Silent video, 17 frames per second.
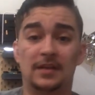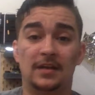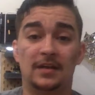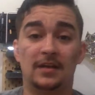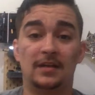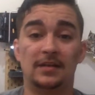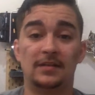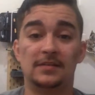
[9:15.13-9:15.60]

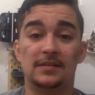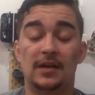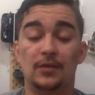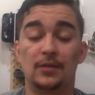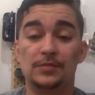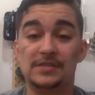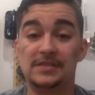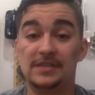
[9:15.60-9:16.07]
And I
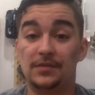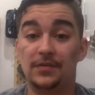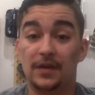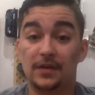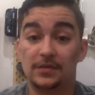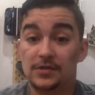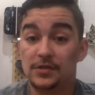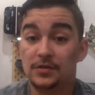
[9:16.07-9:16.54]
hope to see
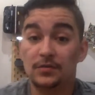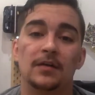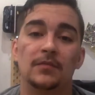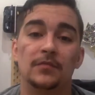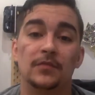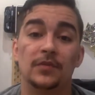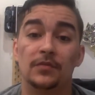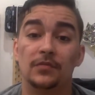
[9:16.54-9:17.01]
you there too.
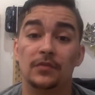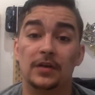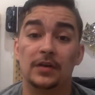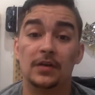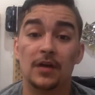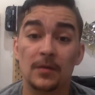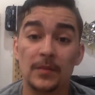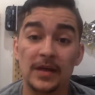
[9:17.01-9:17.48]
Feel free
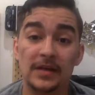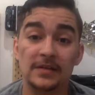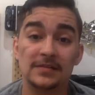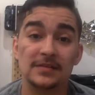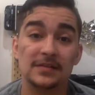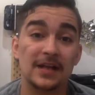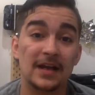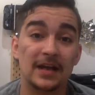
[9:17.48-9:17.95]
to
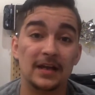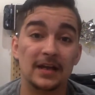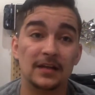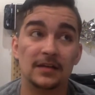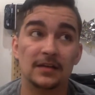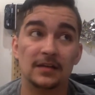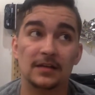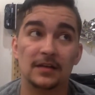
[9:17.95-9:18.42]
comment,
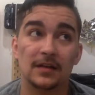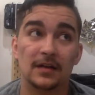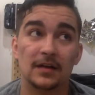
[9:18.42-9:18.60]
like.